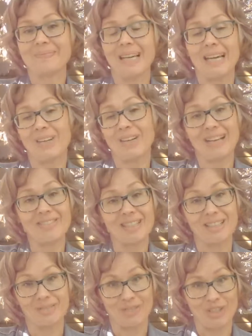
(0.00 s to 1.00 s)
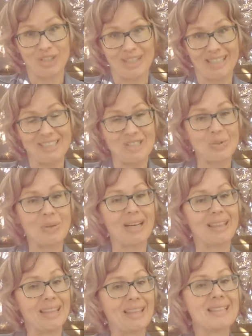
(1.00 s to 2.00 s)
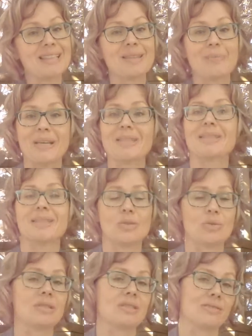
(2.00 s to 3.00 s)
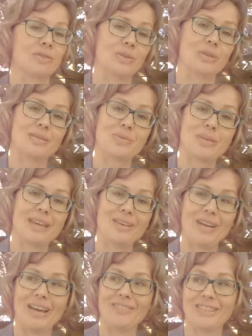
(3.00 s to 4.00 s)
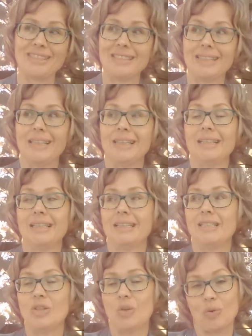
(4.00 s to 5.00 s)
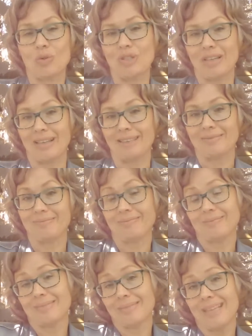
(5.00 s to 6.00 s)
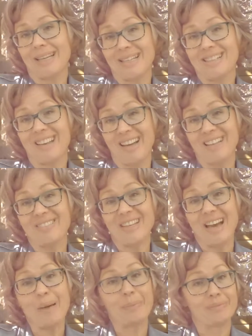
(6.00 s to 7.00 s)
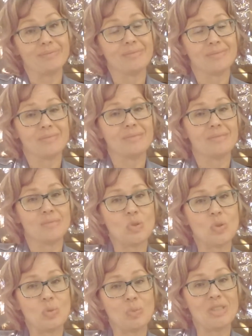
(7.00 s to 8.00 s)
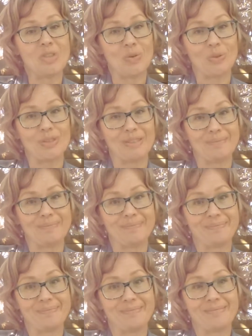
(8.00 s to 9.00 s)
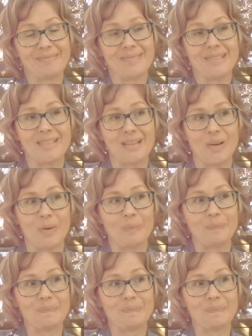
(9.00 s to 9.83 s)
I don't have to confer. I can do what I think is in the best interest of Lucas without having to negotiate. That is kind of enough, truth be told. So